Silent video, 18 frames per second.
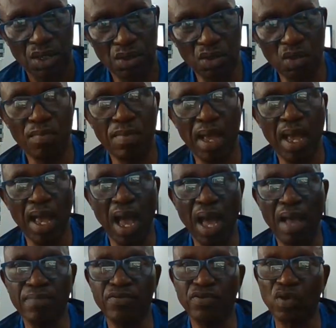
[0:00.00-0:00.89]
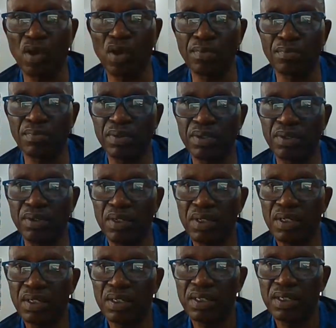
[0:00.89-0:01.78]
You may have some
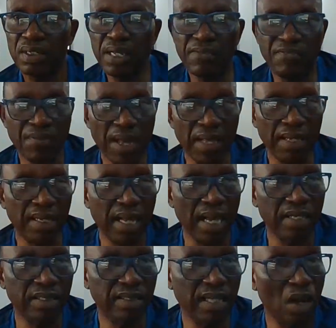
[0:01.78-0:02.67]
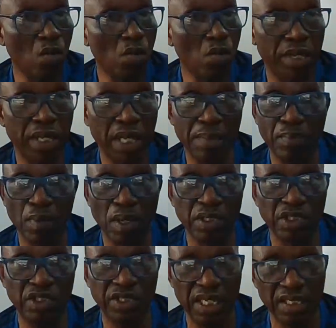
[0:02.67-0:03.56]
defendants that will keep
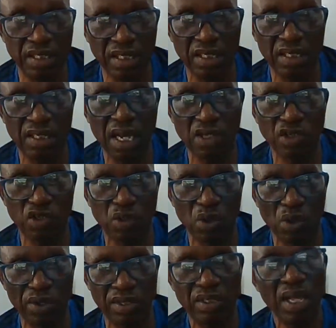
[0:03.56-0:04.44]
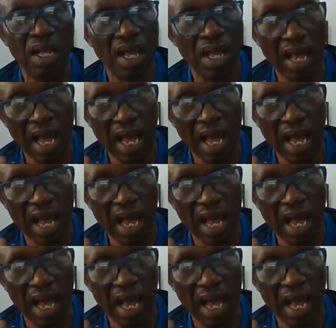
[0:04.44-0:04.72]
on changing their story.